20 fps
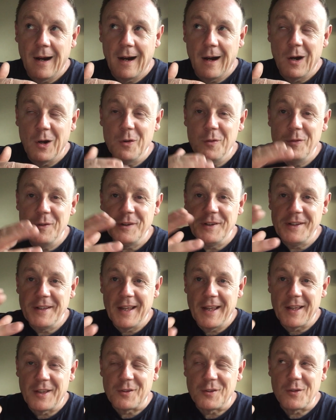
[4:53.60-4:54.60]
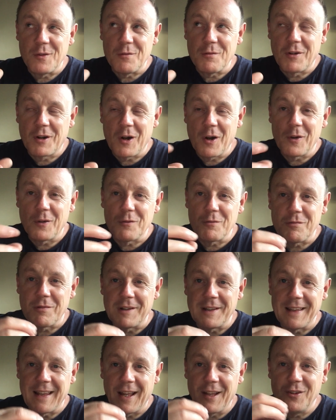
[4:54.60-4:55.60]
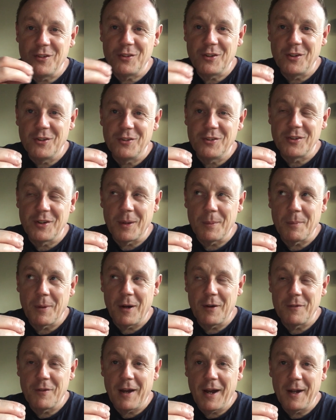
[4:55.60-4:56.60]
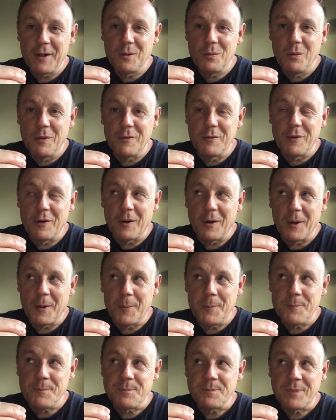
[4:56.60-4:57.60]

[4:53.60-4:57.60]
over the years of a kind of relationship I've had with her,